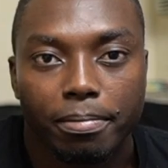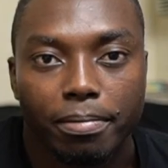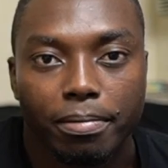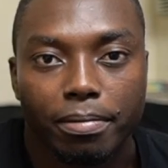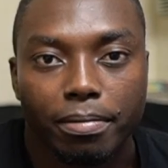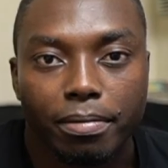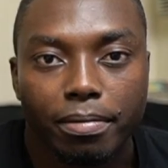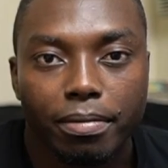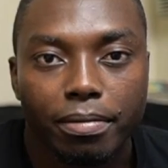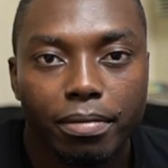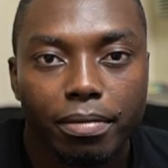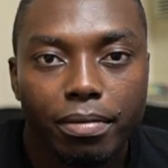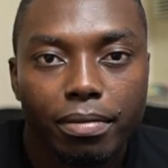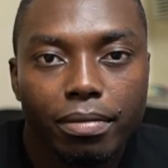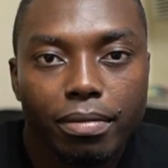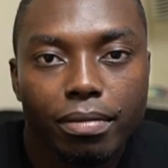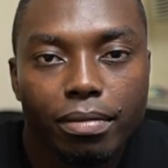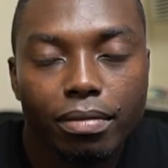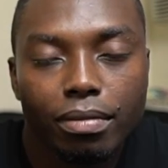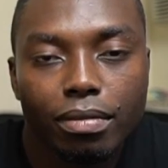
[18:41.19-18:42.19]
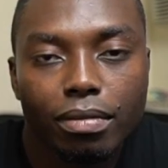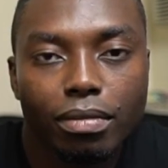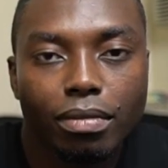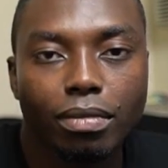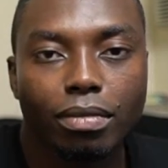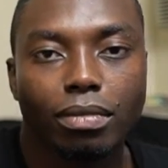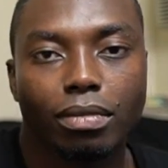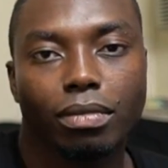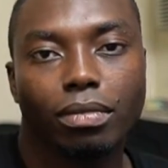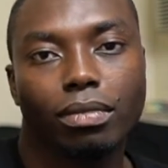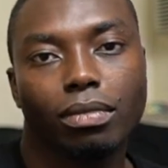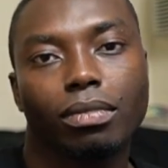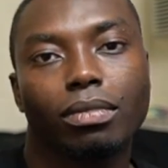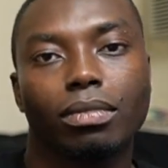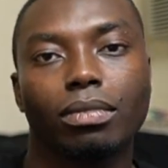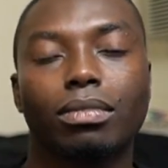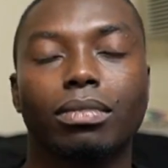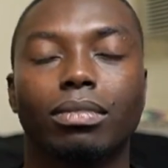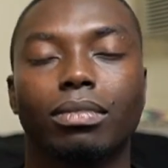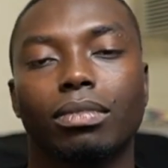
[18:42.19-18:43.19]

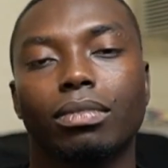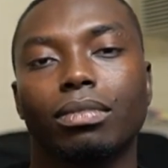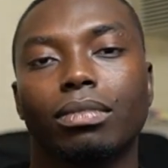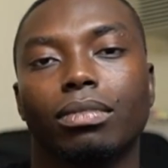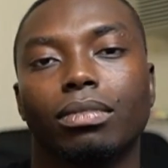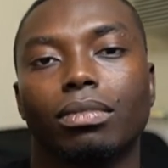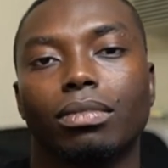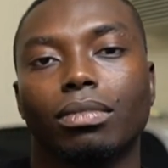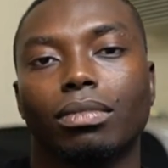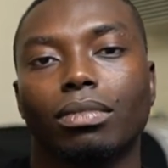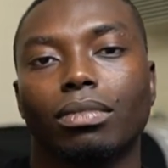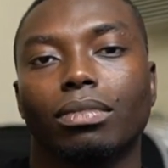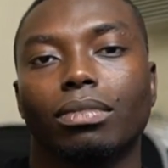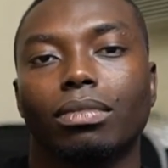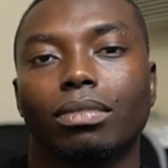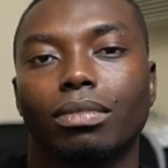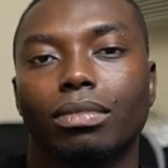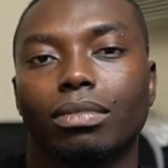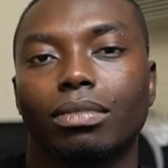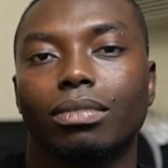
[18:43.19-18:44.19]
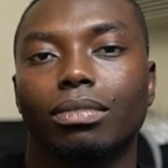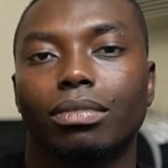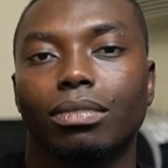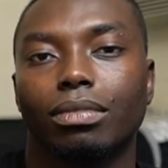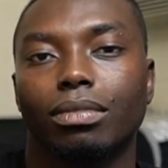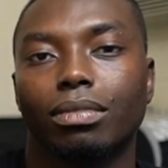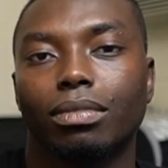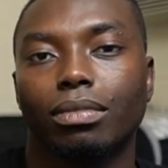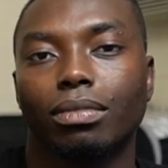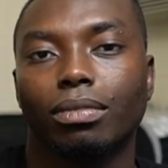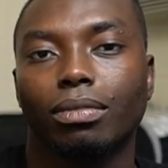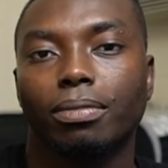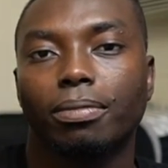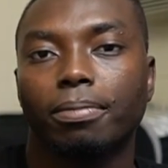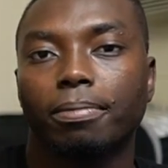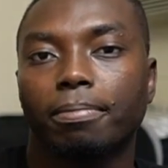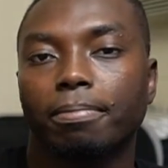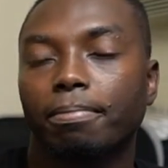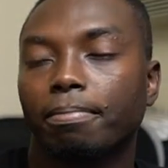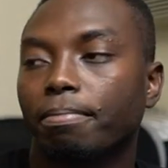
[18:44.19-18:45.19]

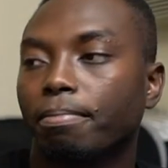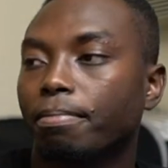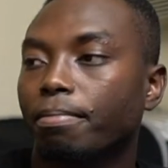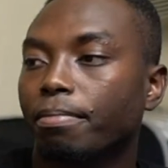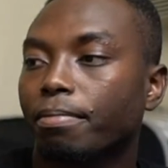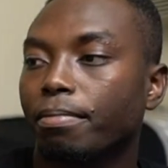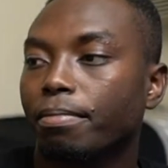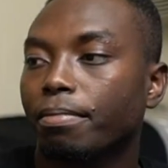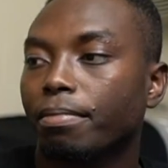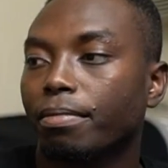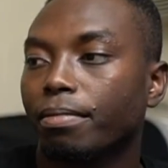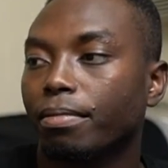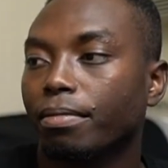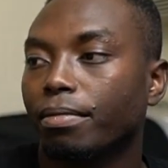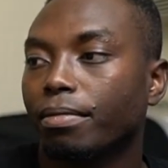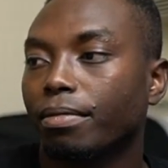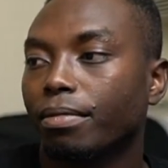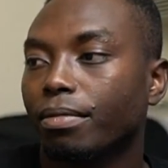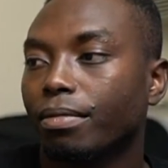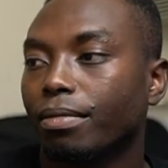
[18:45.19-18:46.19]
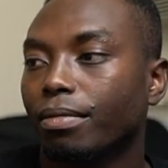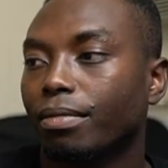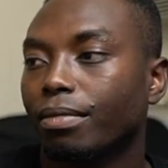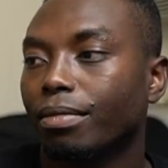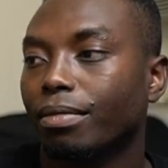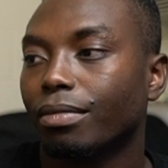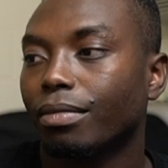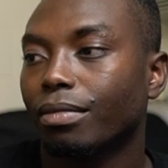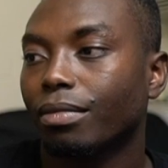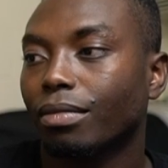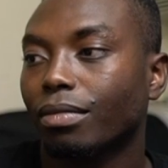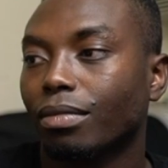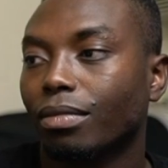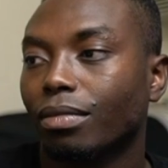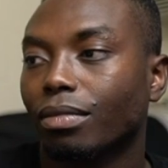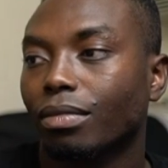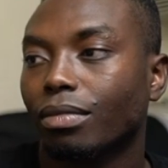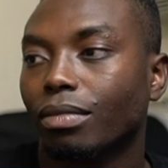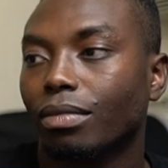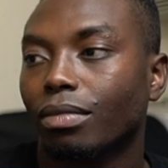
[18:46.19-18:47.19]

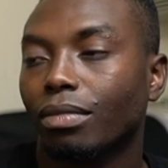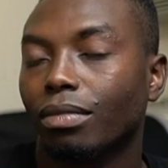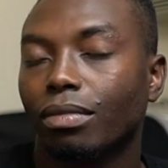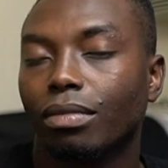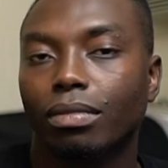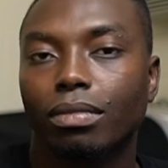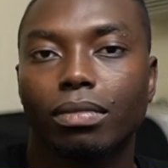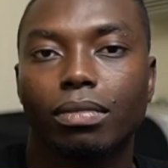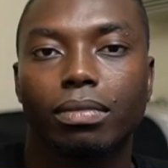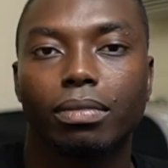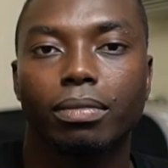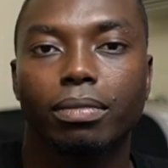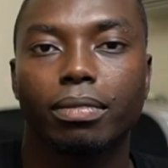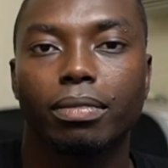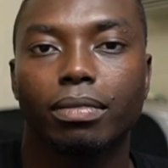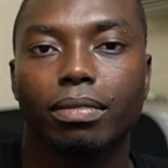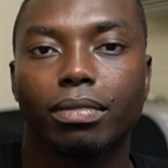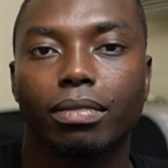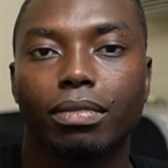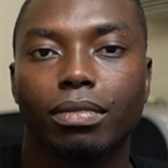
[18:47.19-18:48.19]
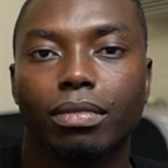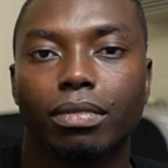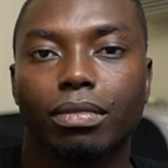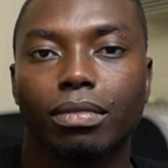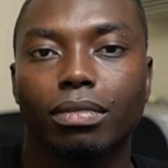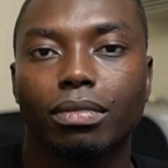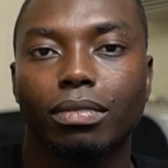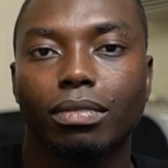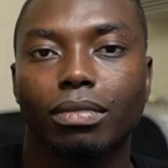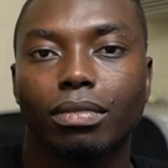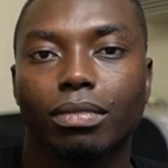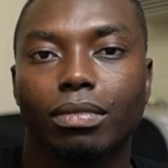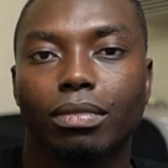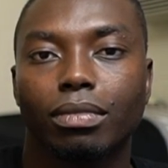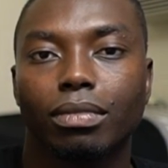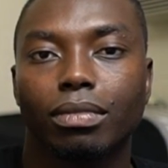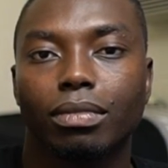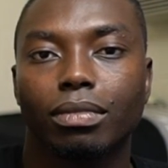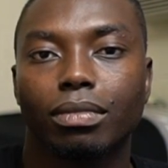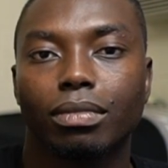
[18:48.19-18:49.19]
[no speech]